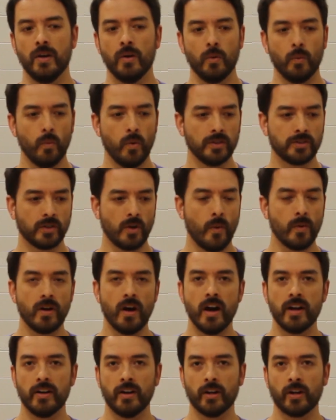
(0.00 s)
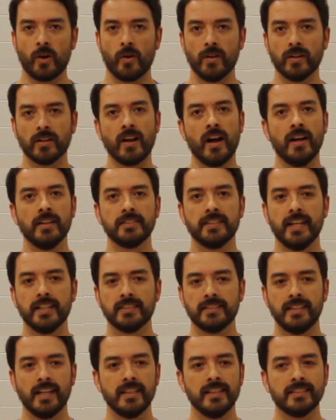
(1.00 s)
what's going on in our current
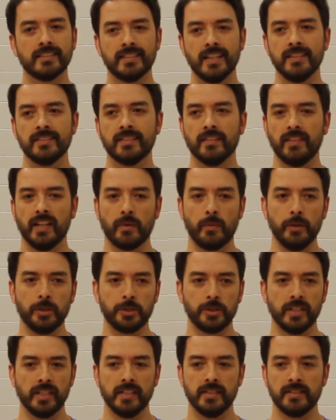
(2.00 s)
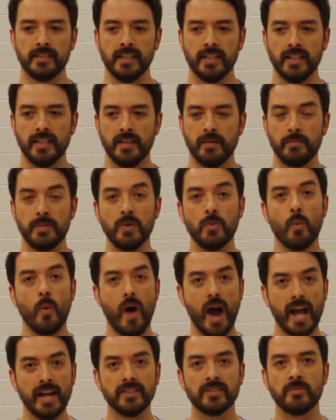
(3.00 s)
context, not in the sense of like we shouldn't be
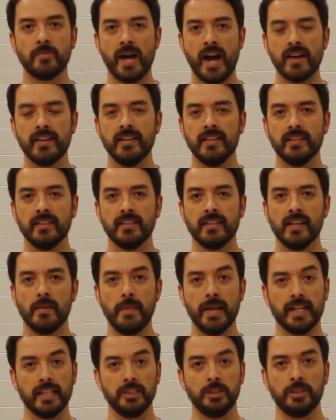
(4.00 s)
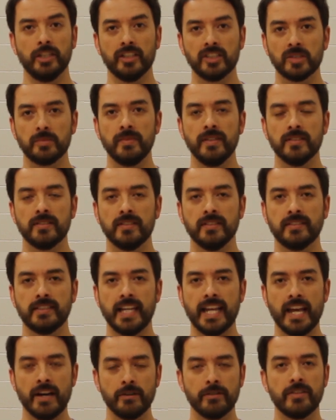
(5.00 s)
wise about it and make adjustments to stay
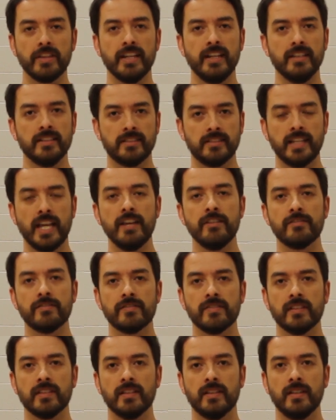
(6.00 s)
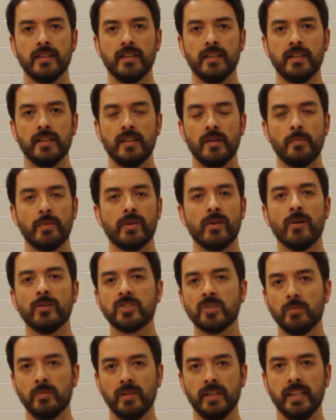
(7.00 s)
healthy and safe. But
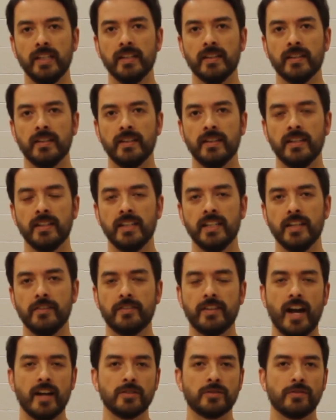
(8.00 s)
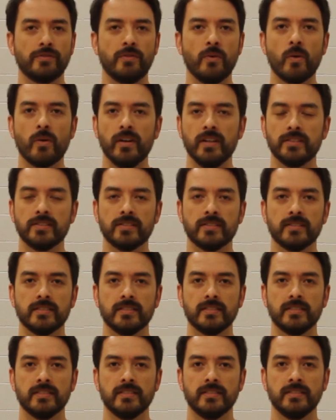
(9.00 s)
ultimately, if God's for us,
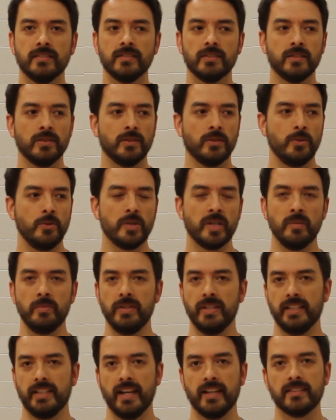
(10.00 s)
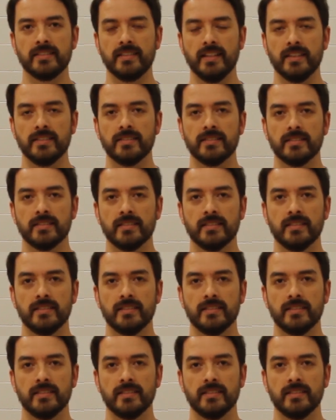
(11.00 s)
who can be against us?